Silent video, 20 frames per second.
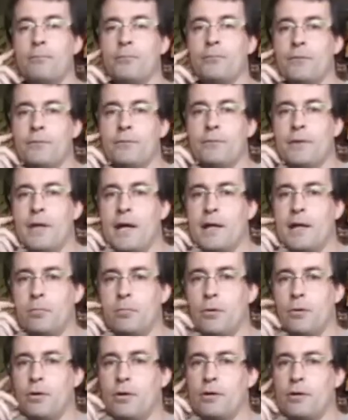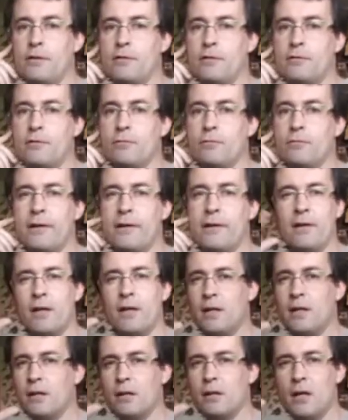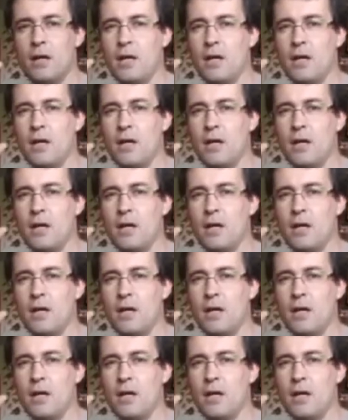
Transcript: night birds, very